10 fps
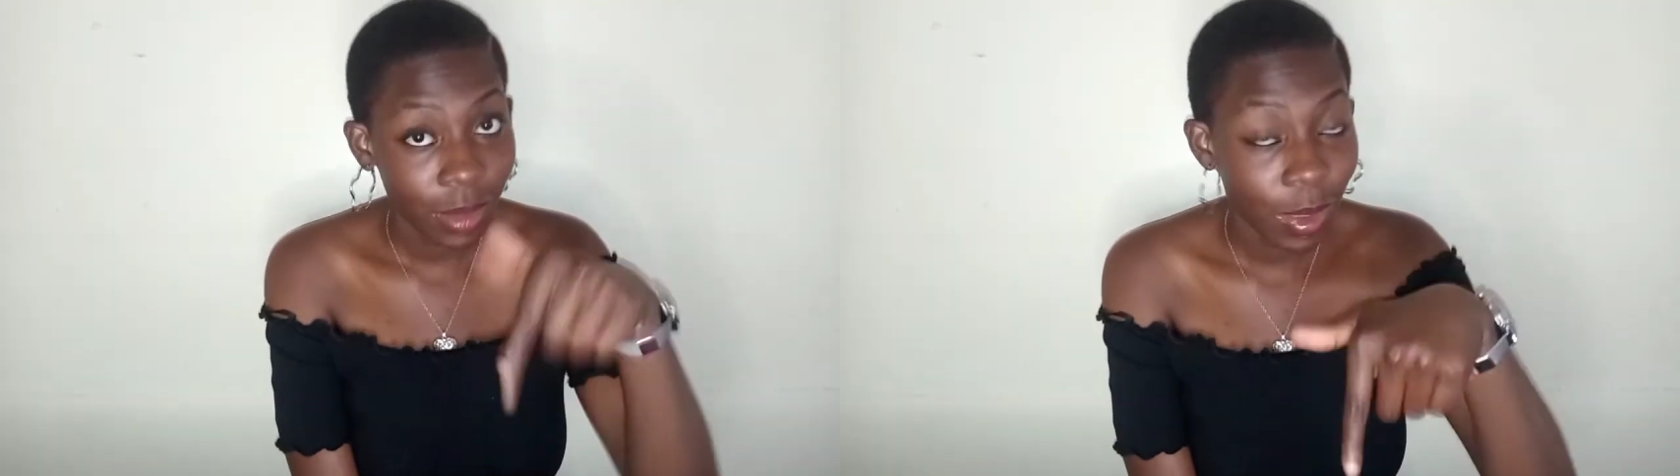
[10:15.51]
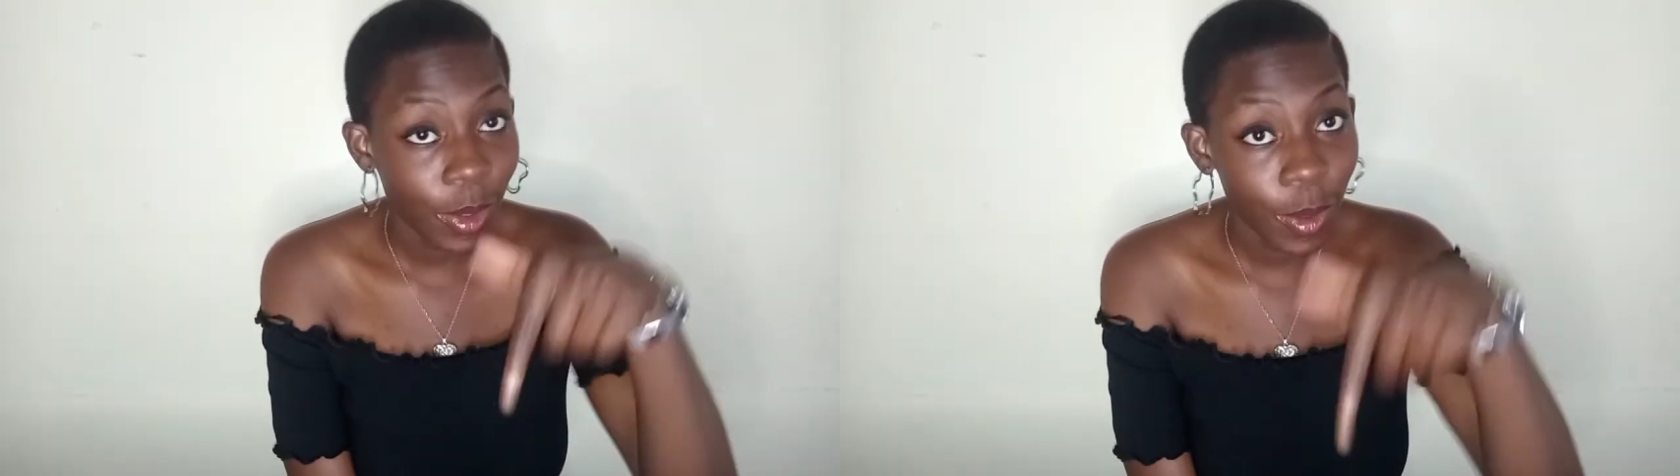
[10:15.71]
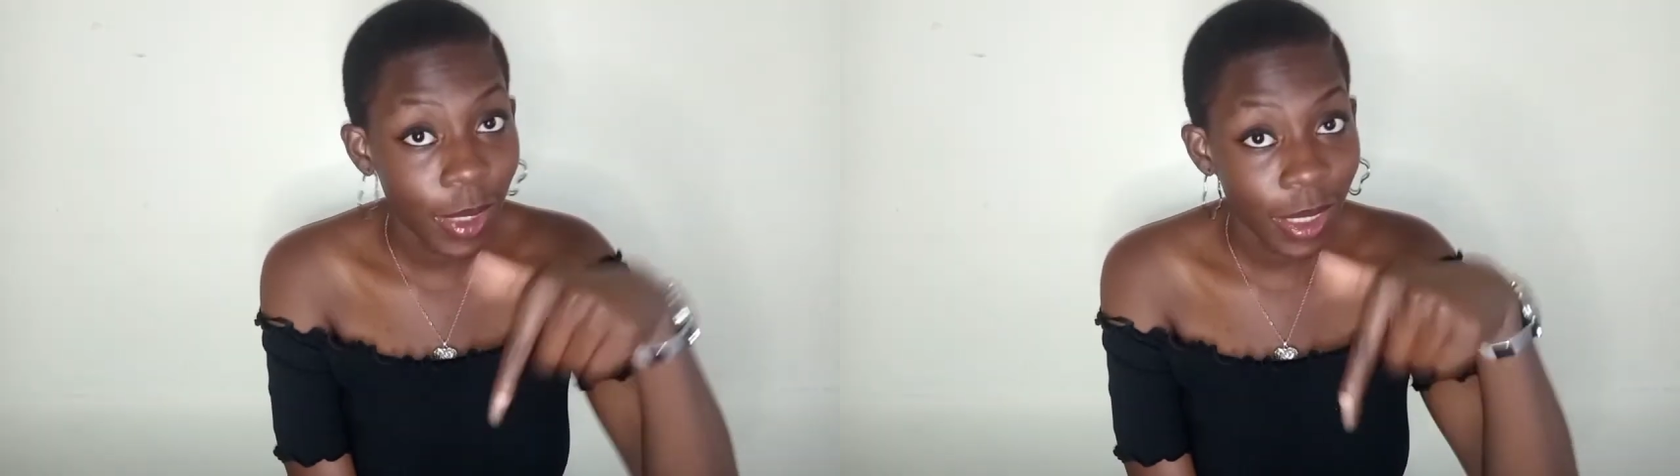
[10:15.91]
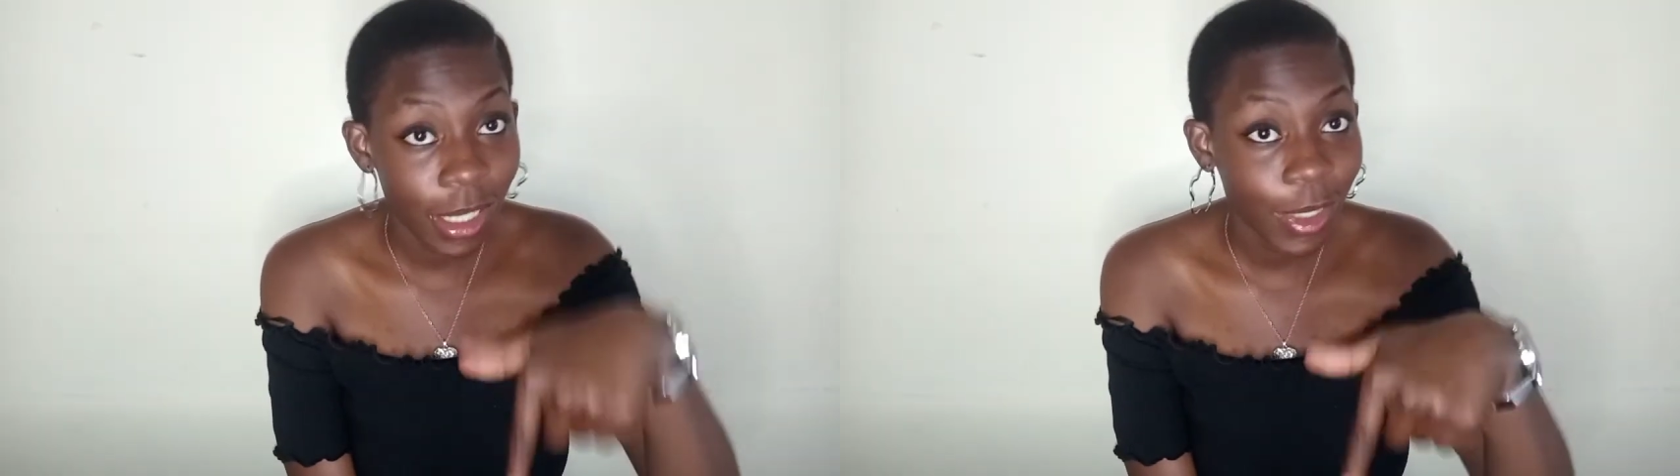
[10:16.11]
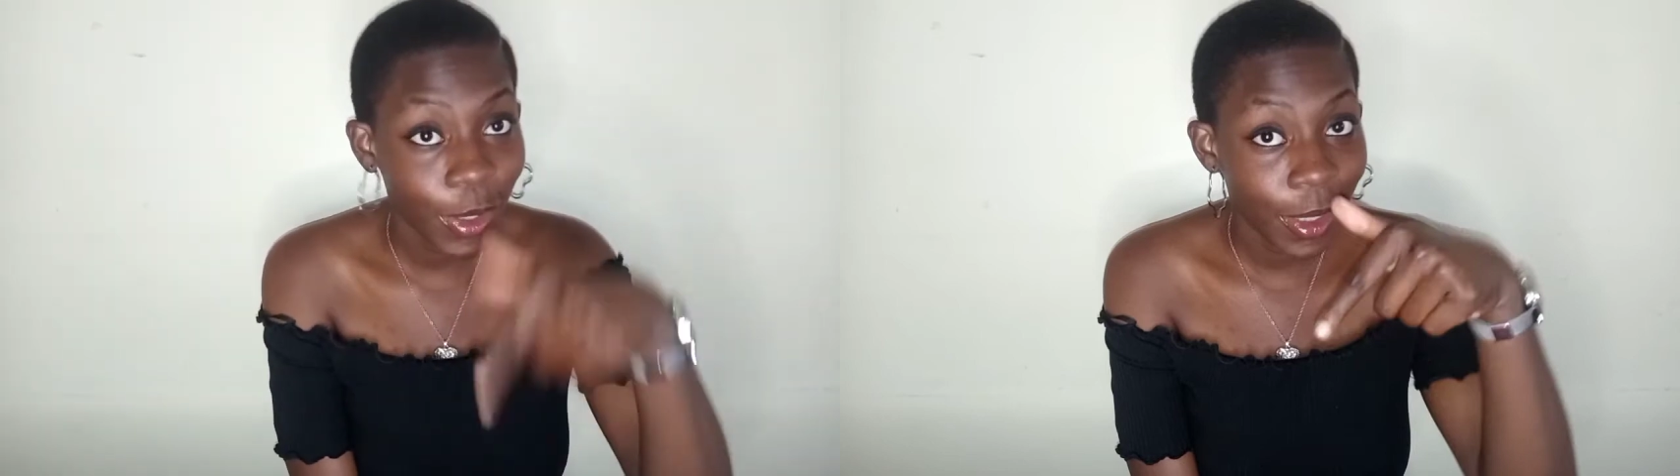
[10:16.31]
in the comment
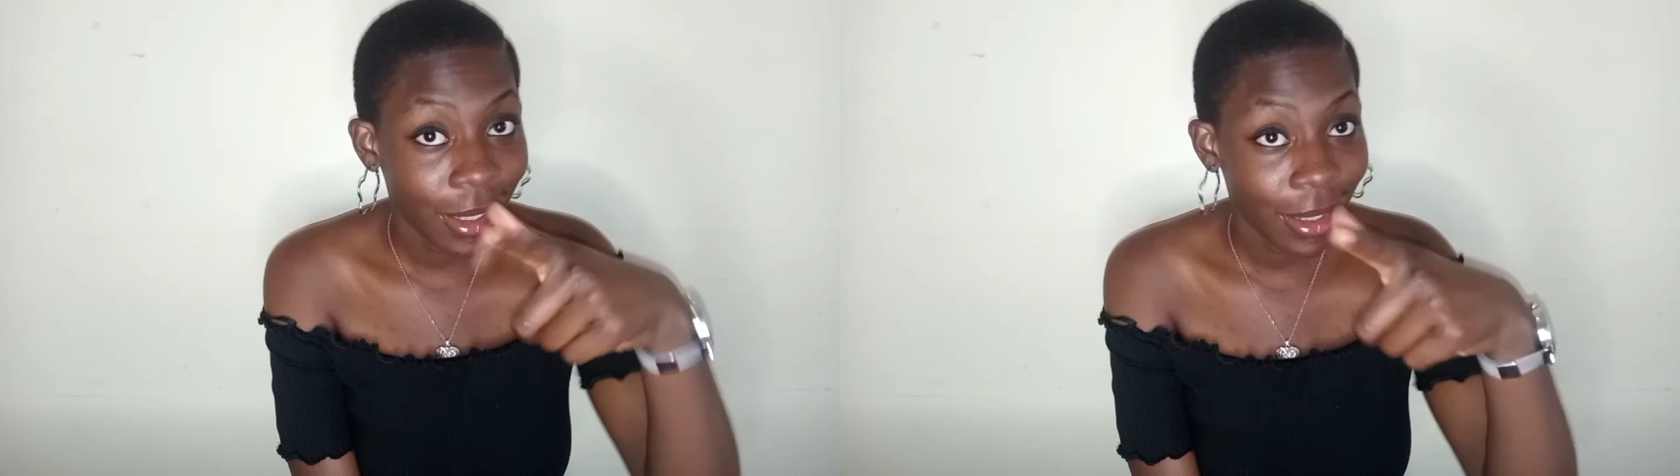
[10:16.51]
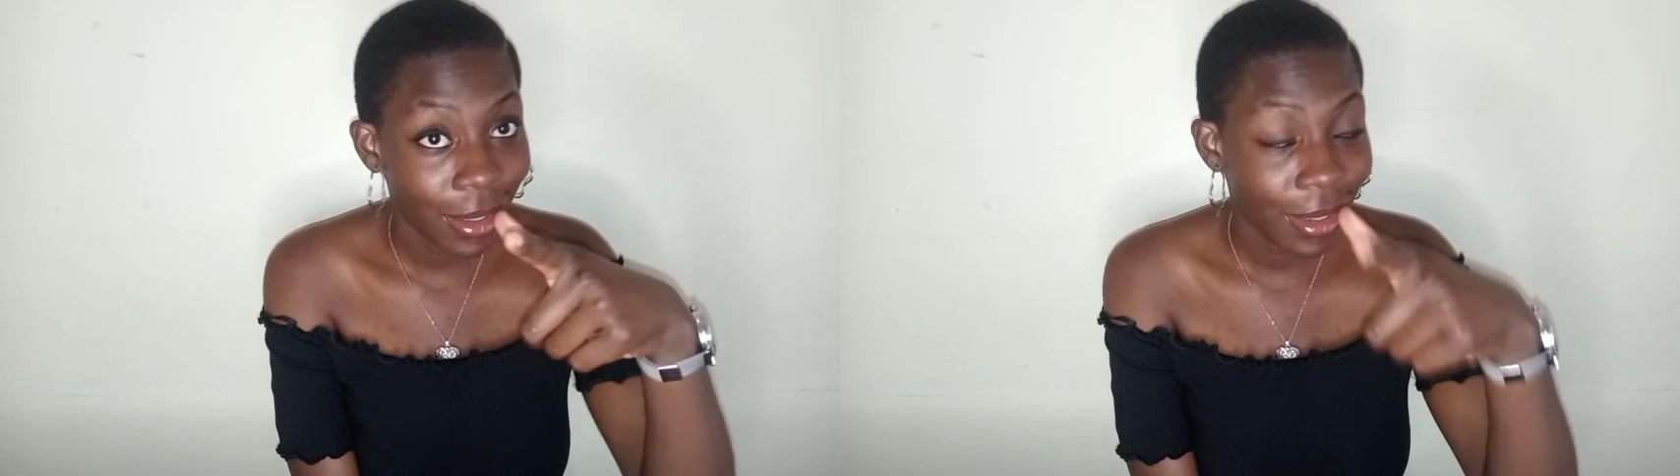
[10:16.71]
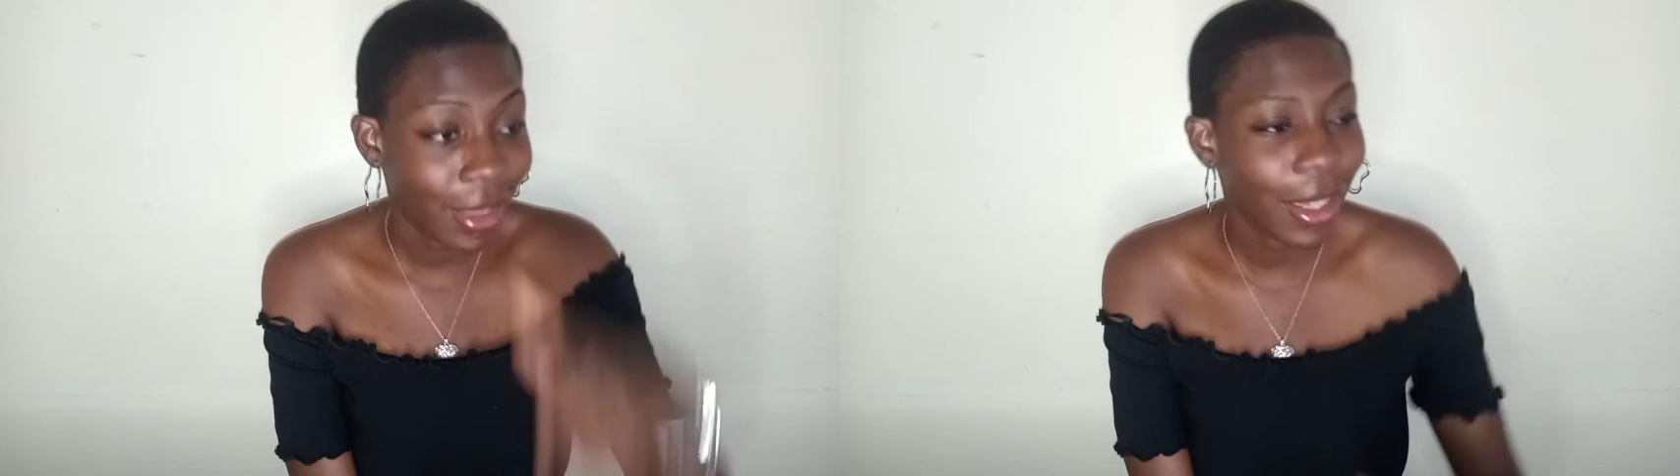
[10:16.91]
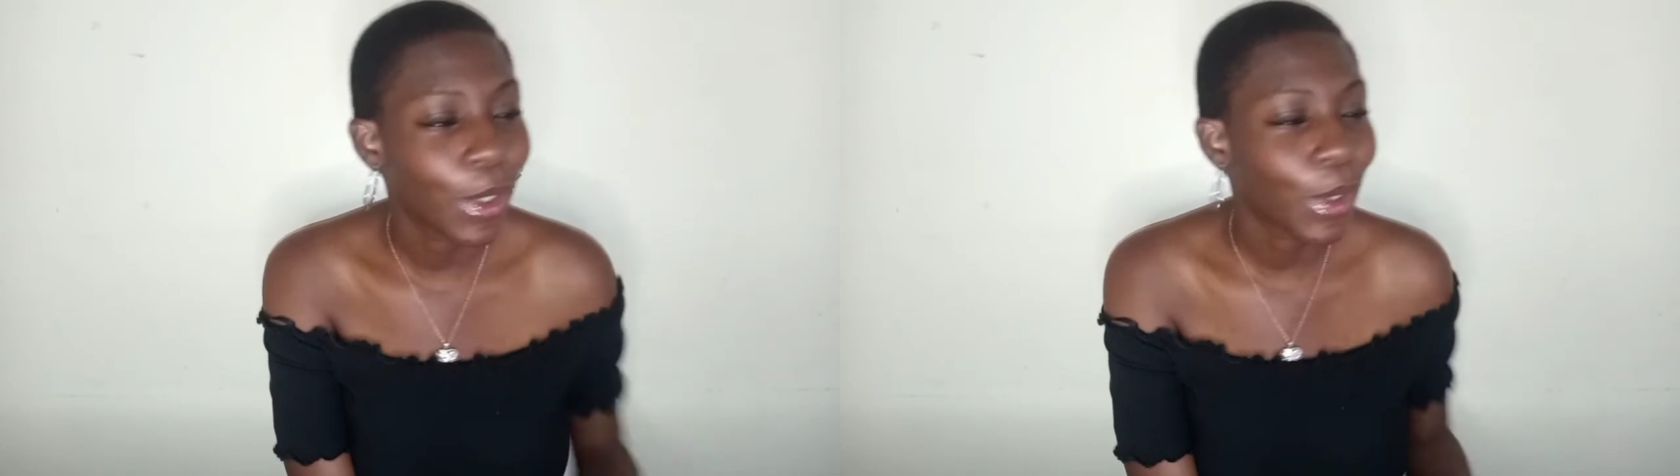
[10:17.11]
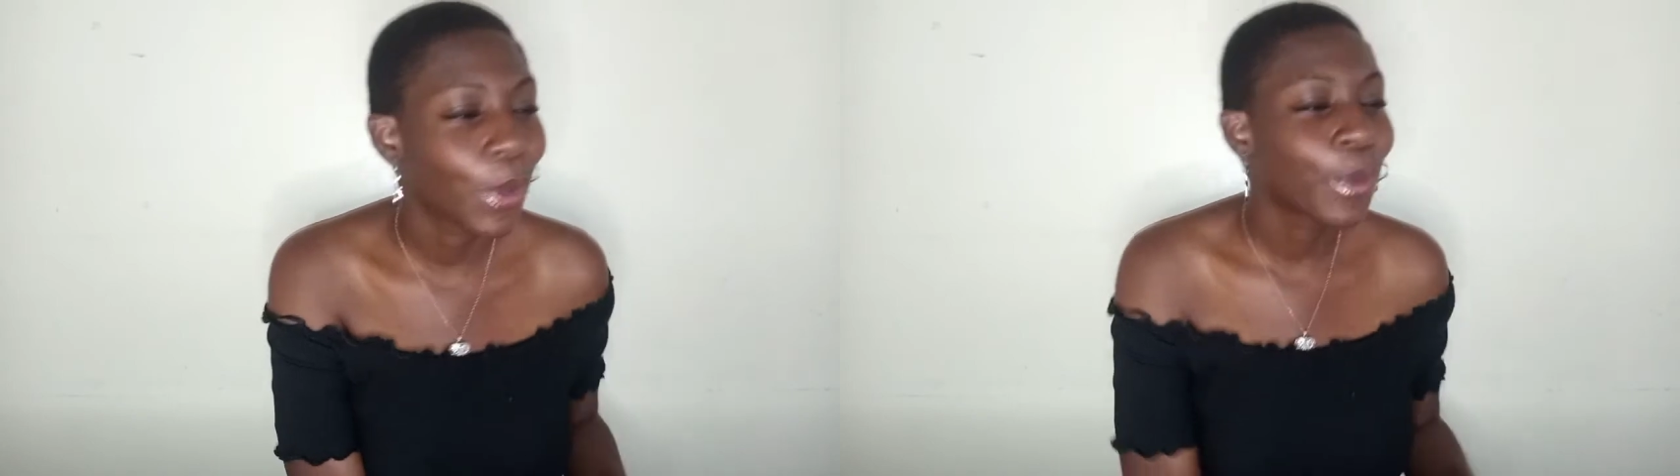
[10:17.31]
section.
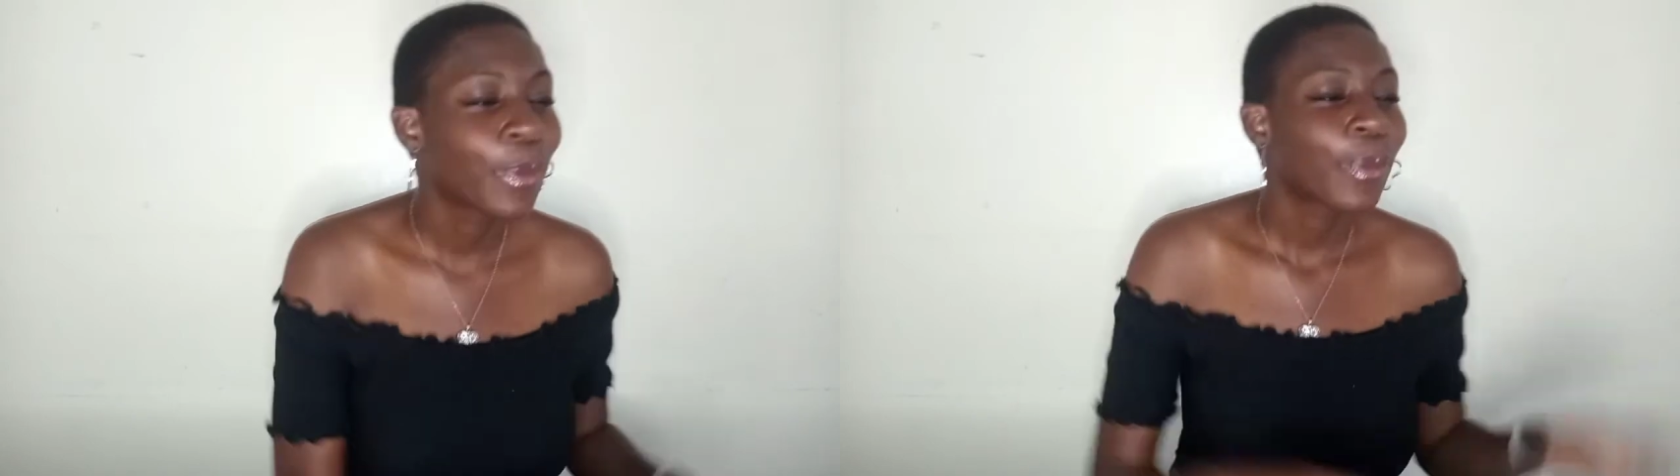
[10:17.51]
Thank you.